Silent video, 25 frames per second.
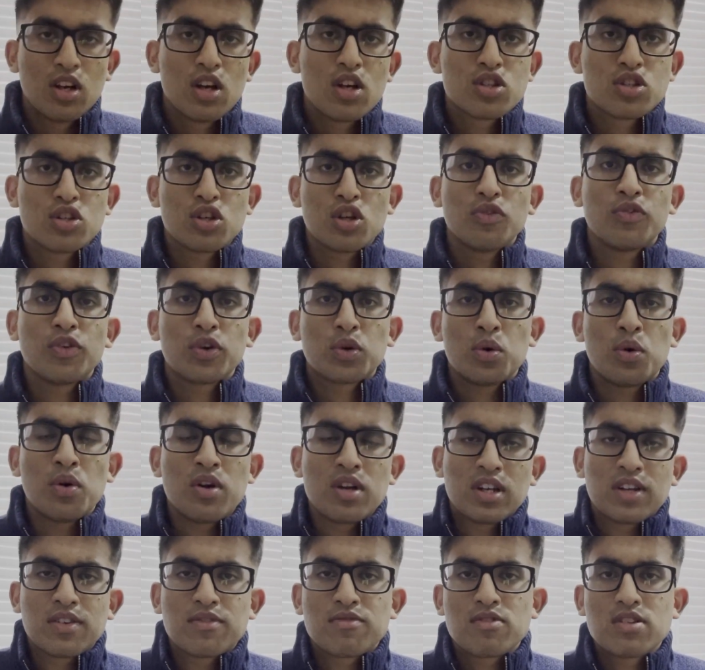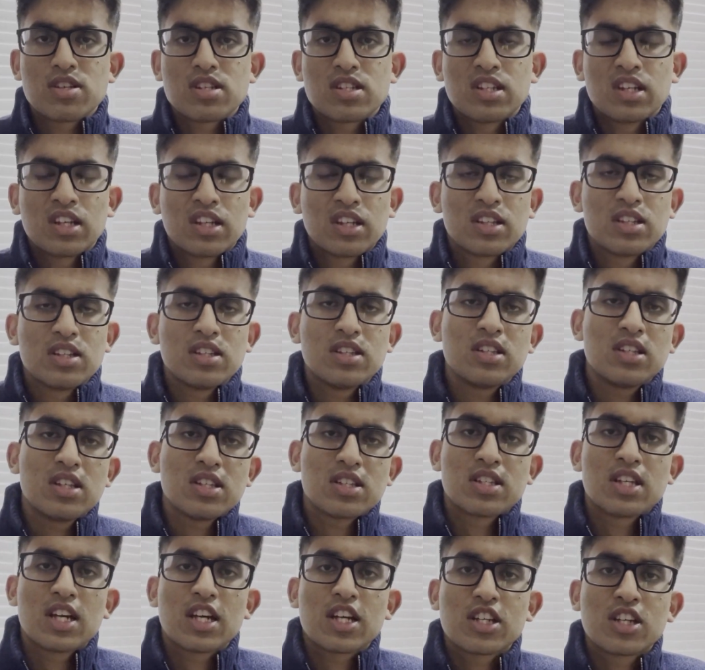So for quantitative reasoning, this is a
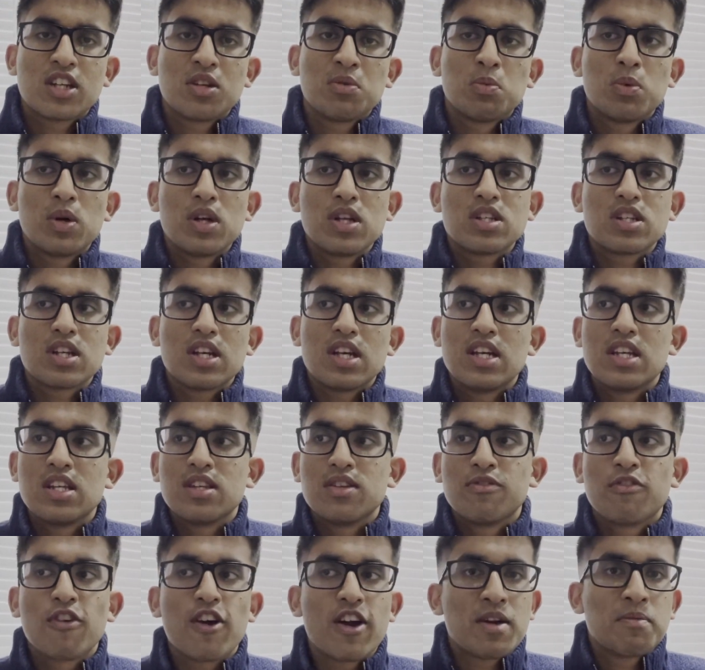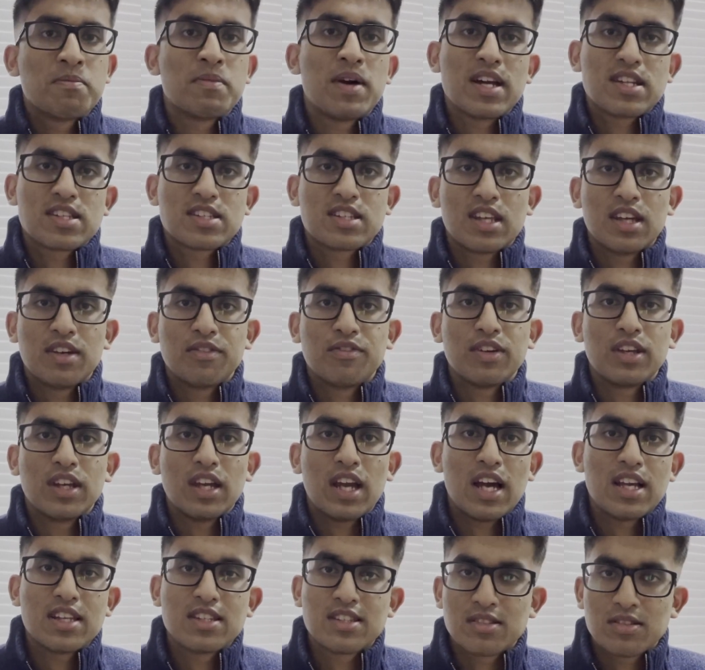section which is very maths heavy
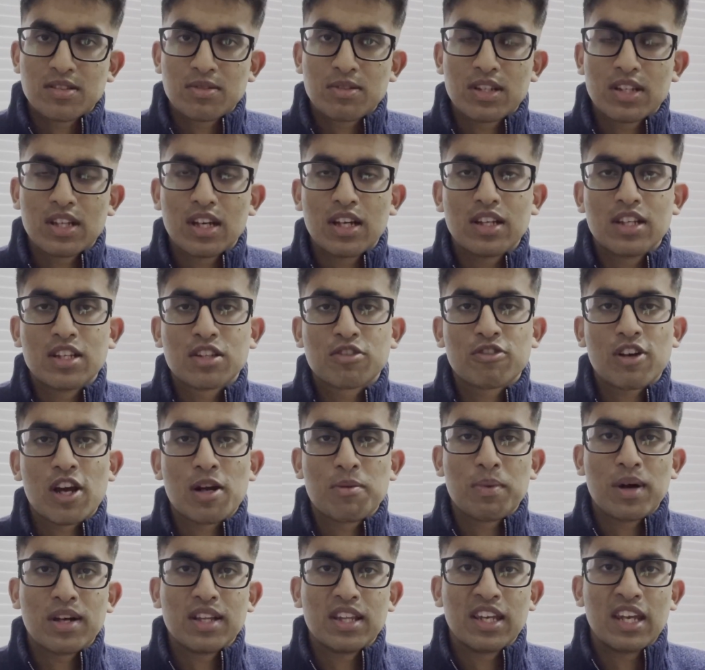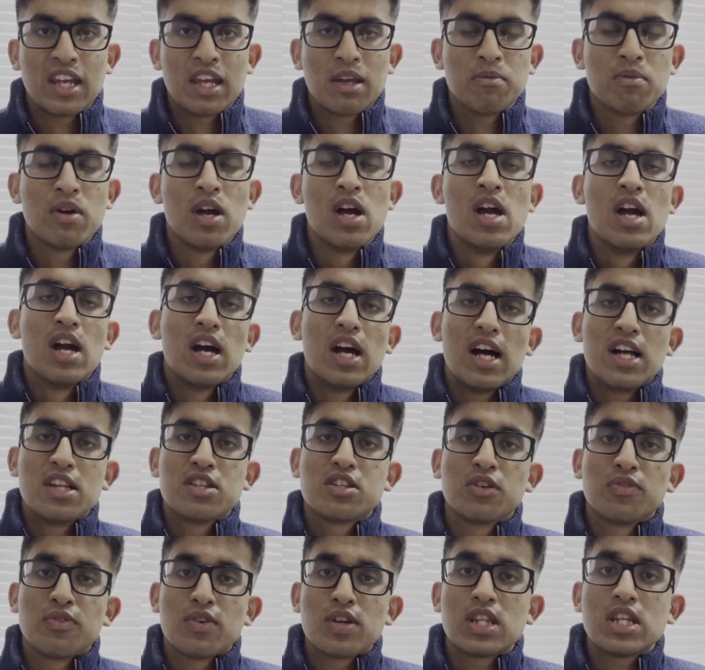as described by the name. And
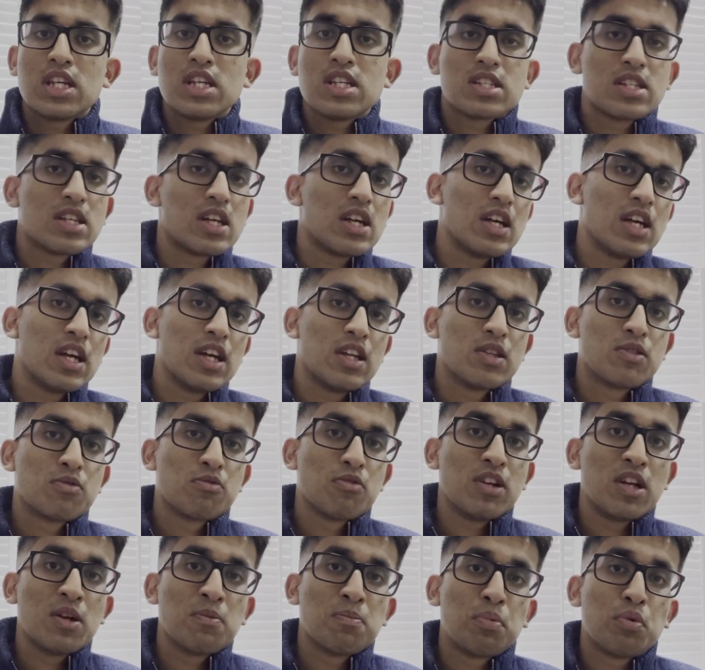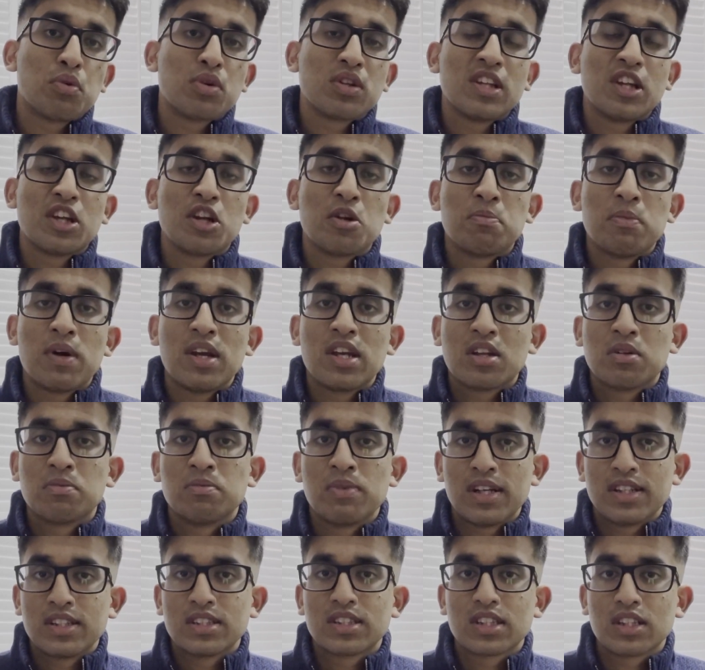so for this, it's really important that your mental
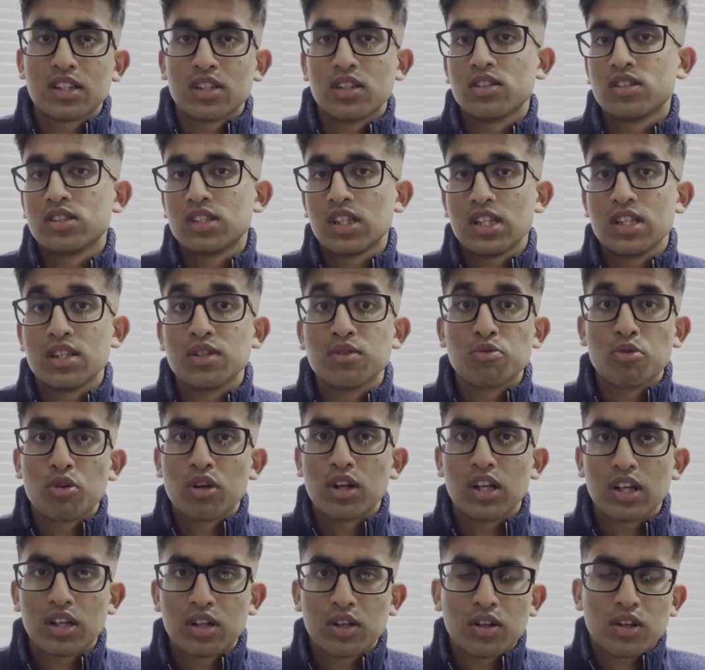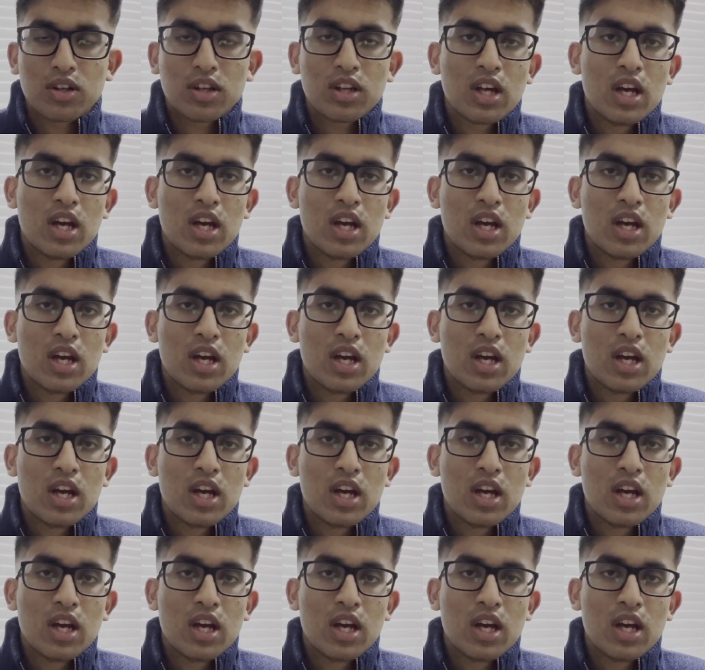math skills is really good.